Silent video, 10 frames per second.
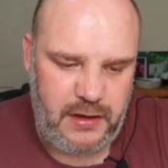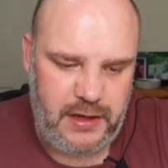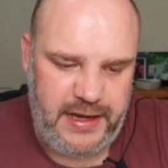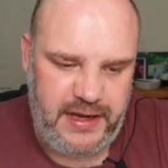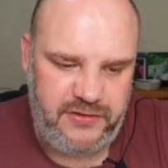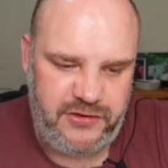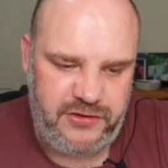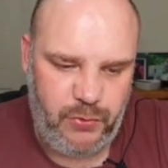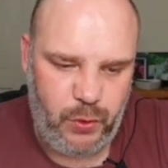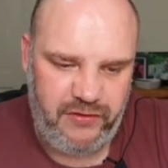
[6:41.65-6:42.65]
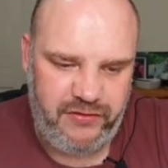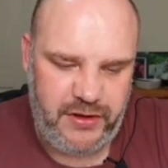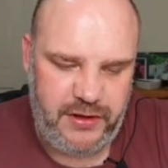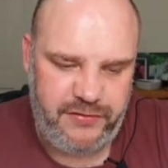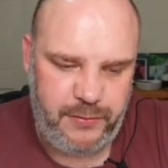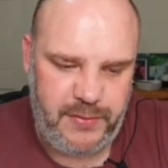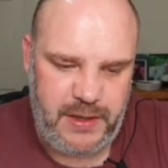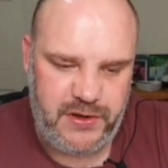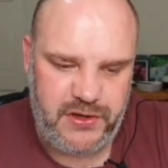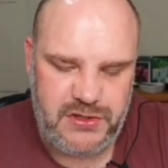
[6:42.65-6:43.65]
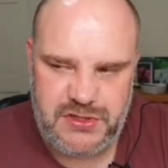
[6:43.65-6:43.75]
It's more of a, for me, because